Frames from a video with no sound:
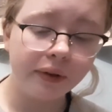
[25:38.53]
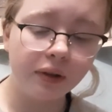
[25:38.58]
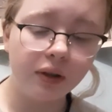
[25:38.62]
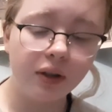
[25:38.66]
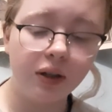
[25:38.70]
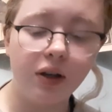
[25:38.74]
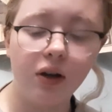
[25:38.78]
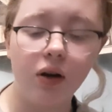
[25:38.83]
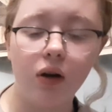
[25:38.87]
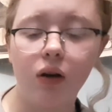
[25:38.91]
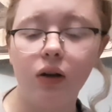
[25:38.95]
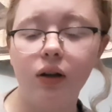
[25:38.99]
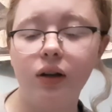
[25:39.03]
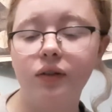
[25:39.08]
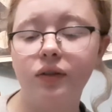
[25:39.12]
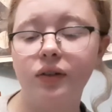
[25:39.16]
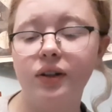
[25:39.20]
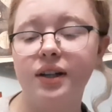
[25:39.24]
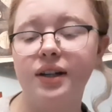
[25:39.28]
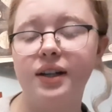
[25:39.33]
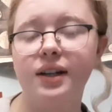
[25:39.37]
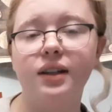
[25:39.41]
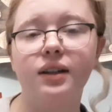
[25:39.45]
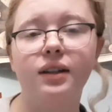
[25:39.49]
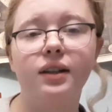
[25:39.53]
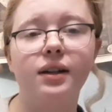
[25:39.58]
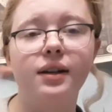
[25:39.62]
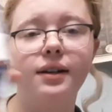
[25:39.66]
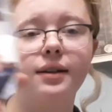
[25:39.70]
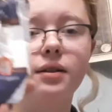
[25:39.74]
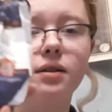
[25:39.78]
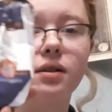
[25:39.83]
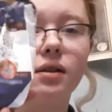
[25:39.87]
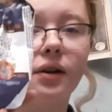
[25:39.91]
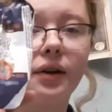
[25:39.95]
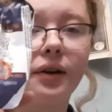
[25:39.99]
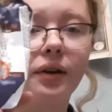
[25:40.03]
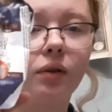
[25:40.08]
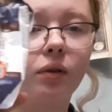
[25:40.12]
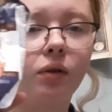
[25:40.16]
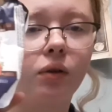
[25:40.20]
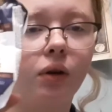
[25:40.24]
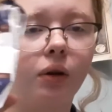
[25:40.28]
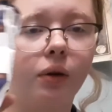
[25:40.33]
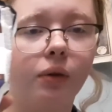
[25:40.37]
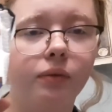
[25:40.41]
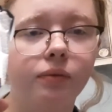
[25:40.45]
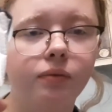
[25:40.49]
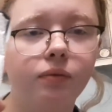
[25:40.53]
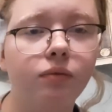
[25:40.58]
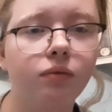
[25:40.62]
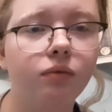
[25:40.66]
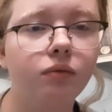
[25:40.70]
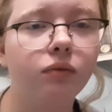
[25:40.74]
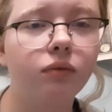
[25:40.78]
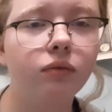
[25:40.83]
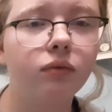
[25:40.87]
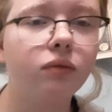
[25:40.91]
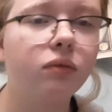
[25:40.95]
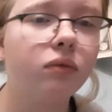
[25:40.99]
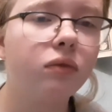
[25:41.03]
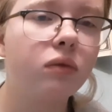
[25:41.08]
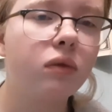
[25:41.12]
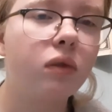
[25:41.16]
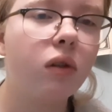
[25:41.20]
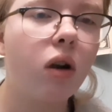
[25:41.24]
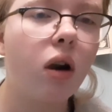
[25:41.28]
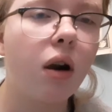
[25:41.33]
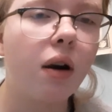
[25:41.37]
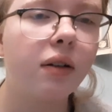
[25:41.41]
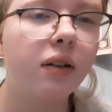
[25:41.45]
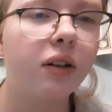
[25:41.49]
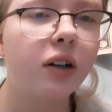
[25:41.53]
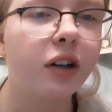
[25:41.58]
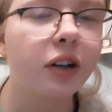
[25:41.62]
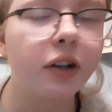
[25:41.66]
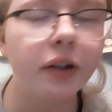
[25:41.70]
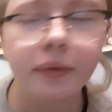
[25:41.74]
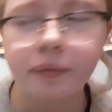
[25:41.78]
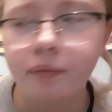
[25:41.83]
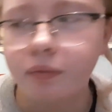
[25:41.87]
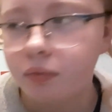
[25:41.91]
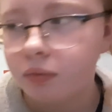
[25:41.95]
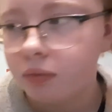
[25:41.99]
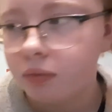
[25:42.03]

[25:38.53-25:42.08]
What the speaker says: Y'all ever eat these? I don't know. They're good.